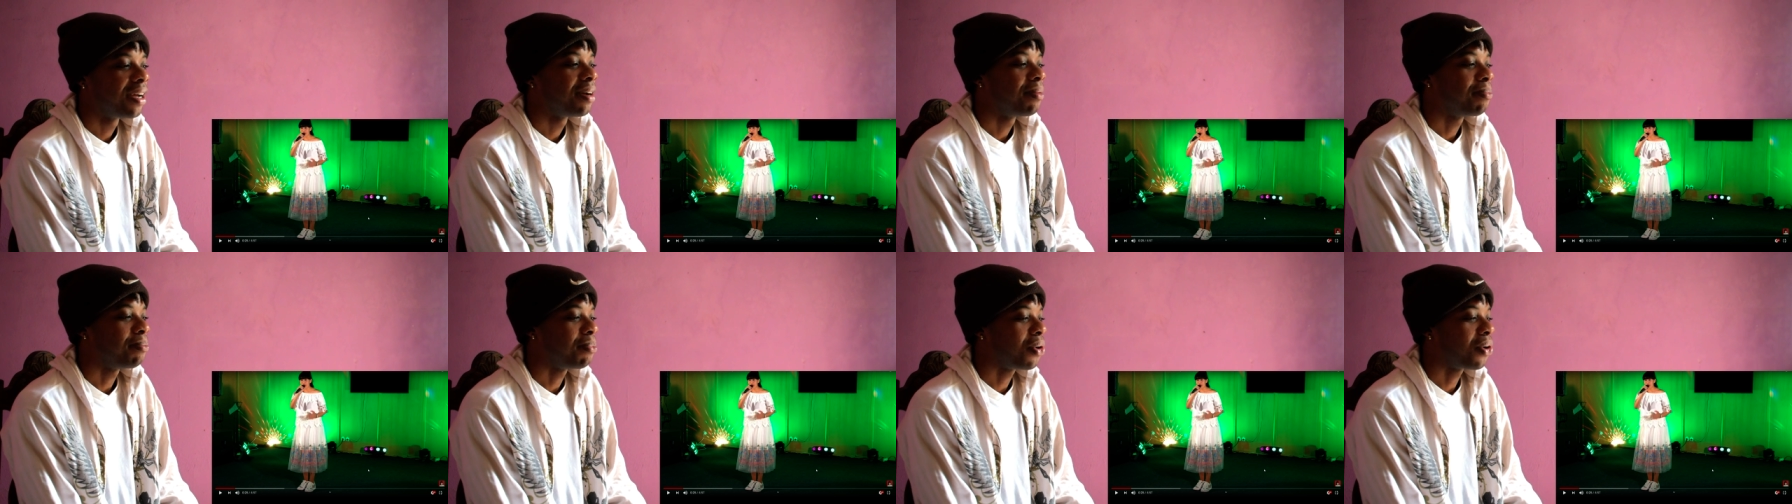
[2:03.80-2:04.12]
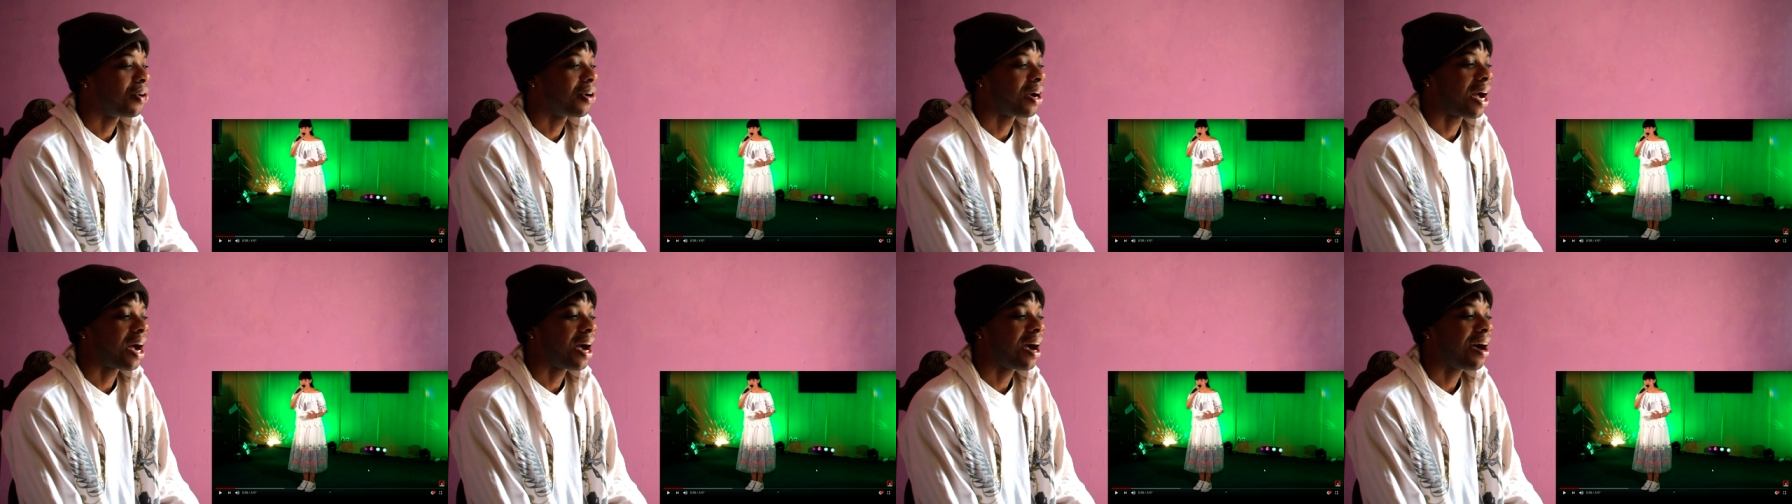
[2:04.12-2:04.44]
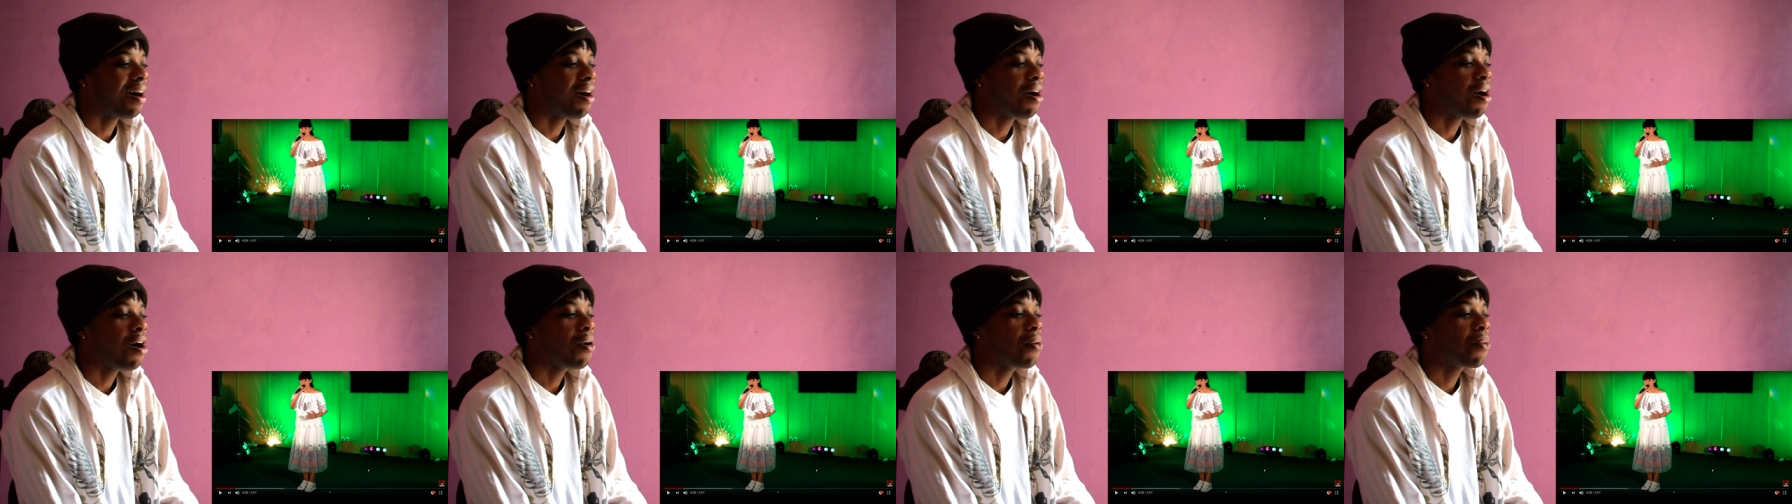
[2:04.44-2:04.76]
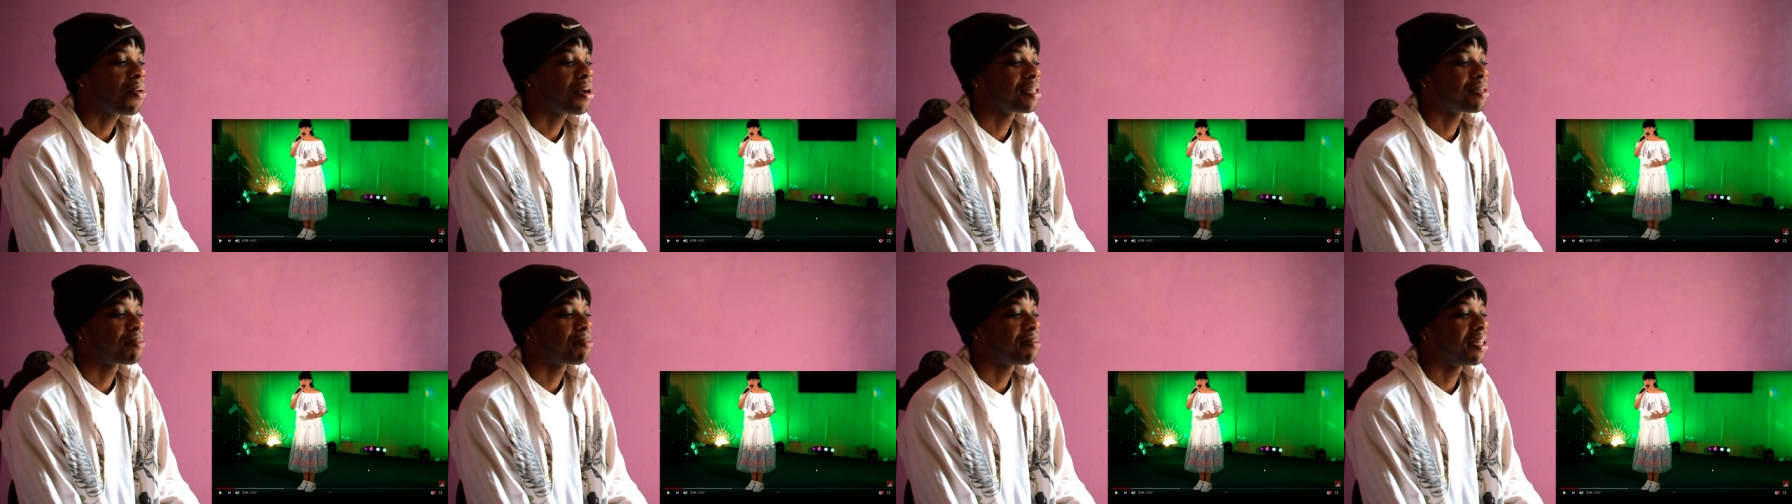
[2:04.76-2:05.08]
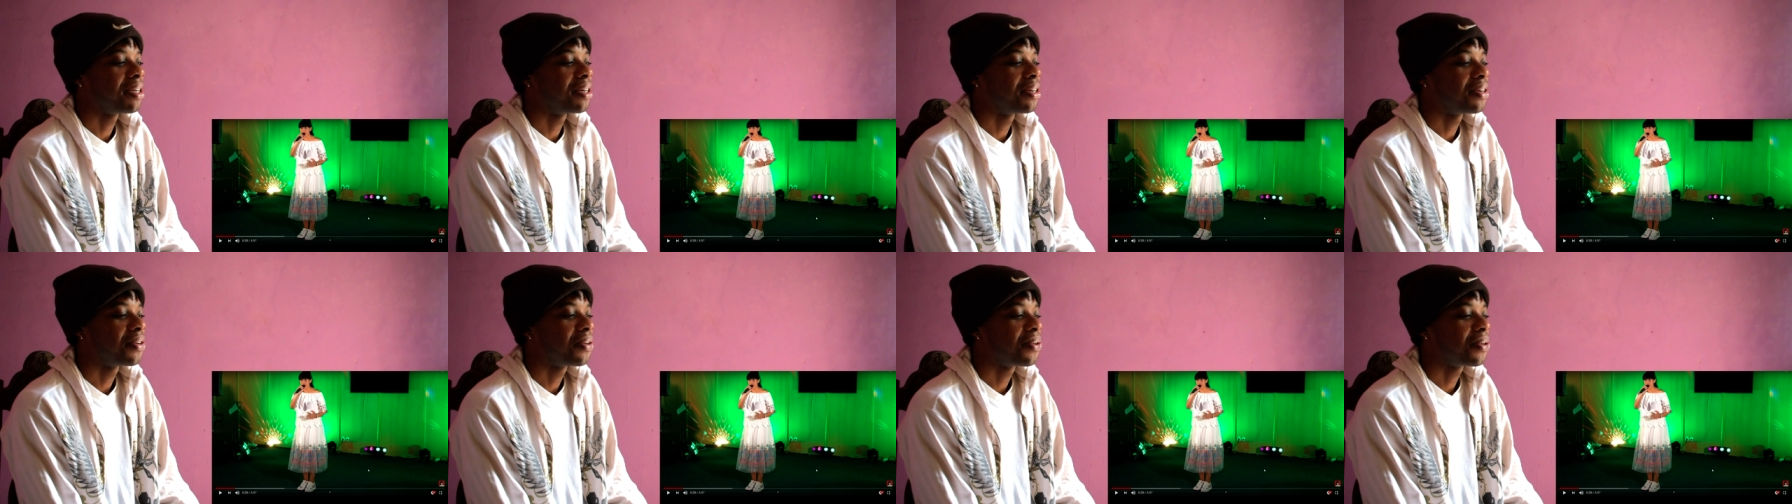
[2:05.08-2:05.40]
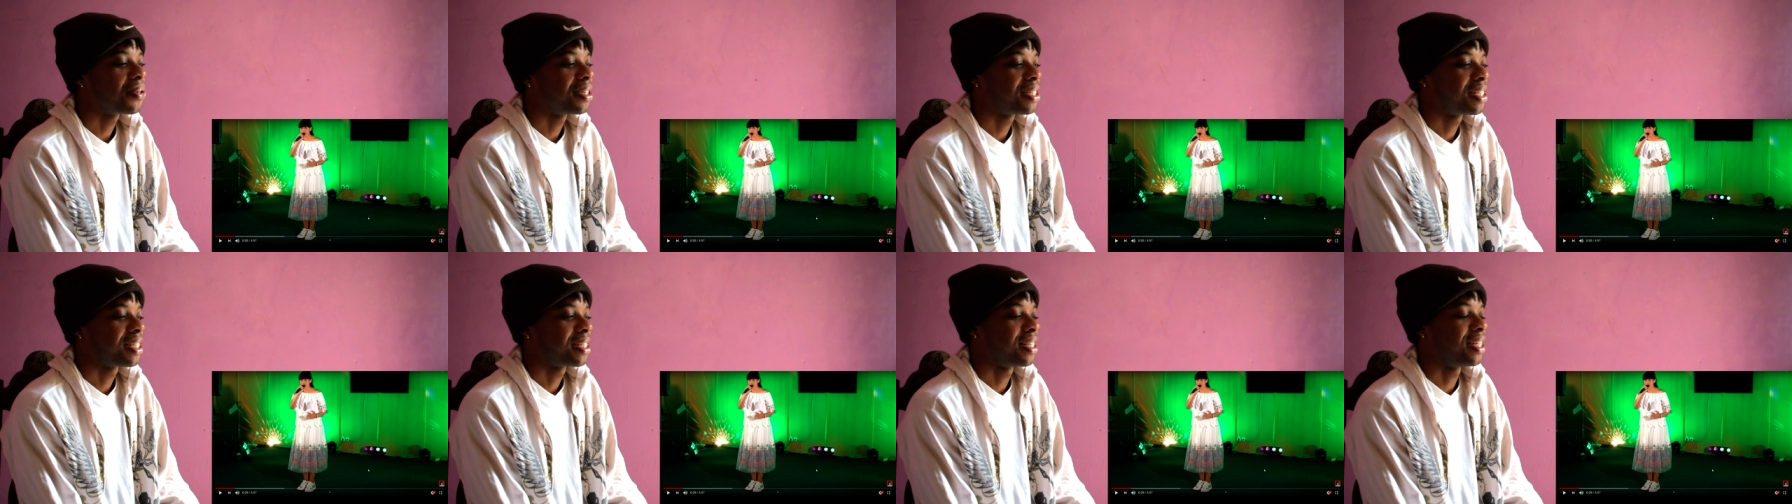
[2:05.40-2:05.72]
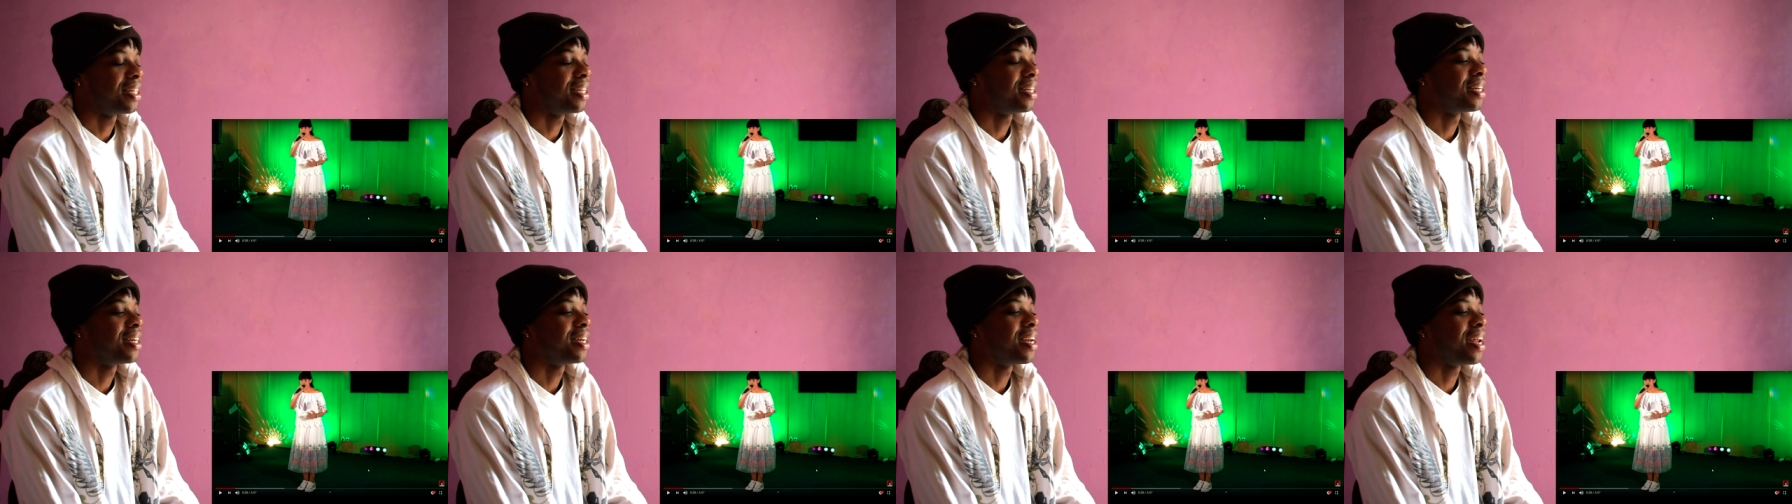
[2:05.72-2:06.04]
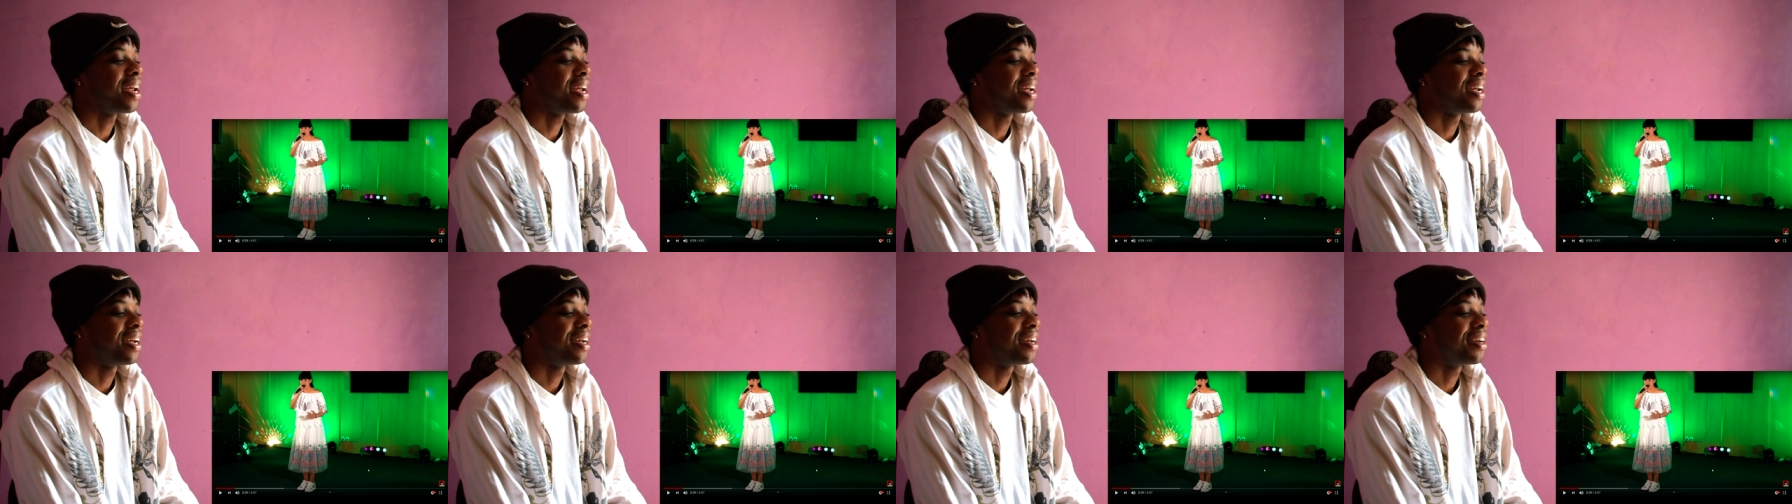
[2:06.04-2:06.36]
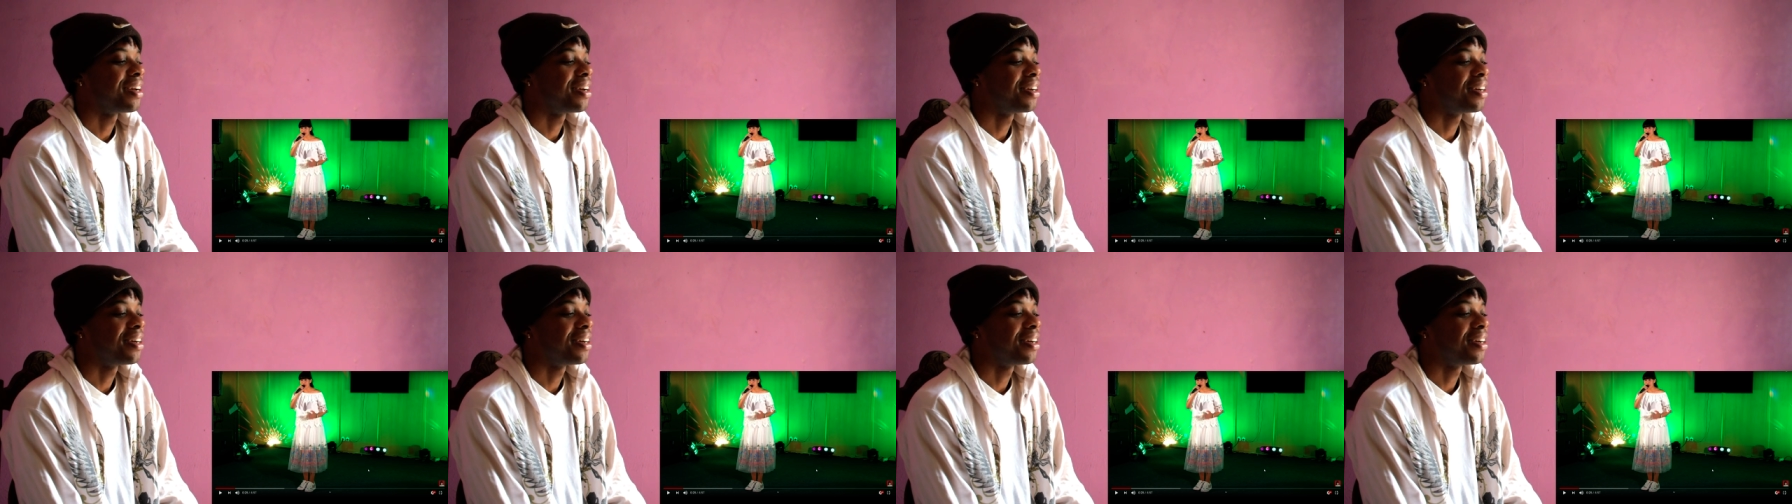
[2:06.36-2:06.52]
But I always be noticing that